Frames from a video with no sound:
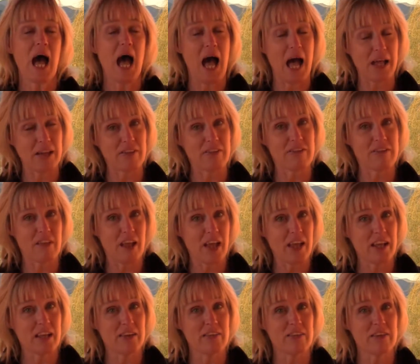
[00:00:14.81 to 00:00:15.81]

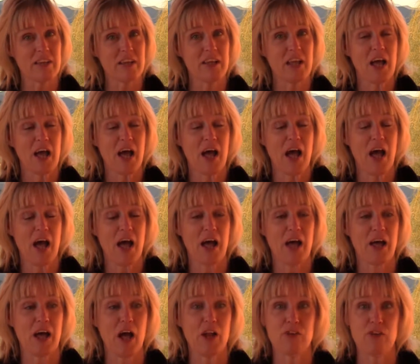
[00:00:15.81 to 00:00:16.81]
on-site
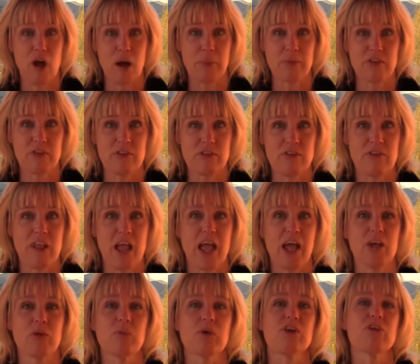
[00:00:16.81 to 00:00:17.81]
adoptions
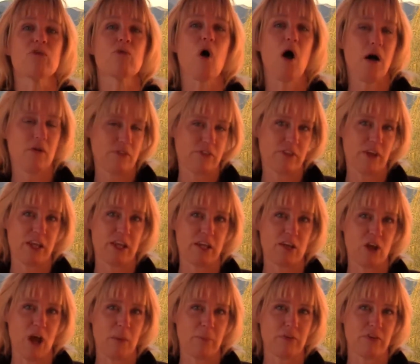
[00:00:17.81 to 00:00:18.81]
and we do off-site
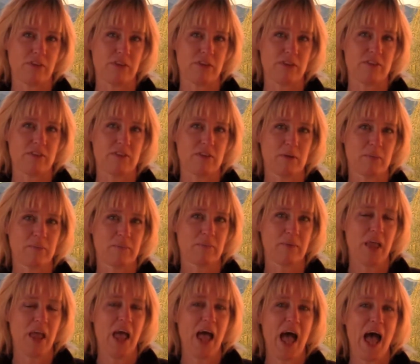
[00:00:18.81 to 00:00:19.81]
adoptions.
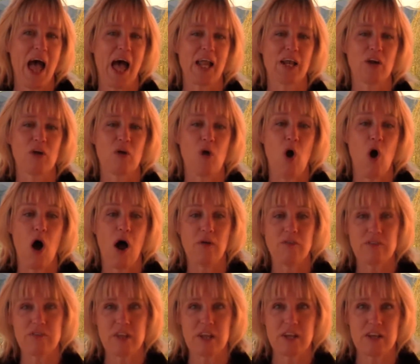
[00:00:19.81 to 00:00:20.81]
At our
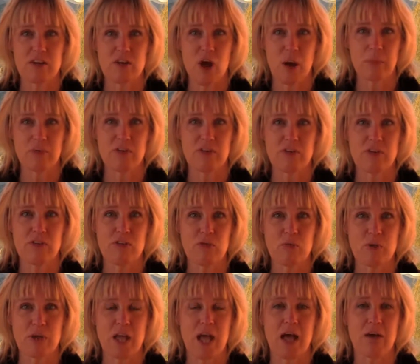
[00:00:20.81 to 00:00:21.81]
off-site adoptions,
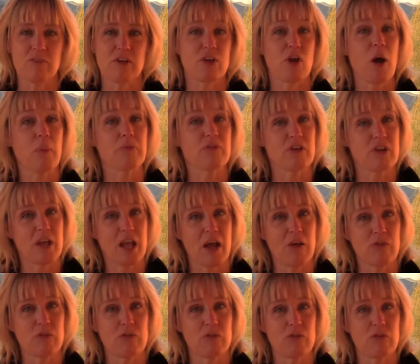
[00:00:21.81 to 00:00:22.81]
we have adoption
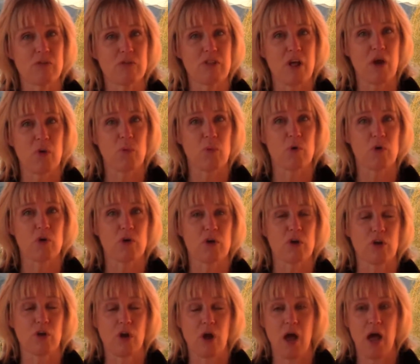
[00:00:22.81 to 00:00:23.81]
counselors that work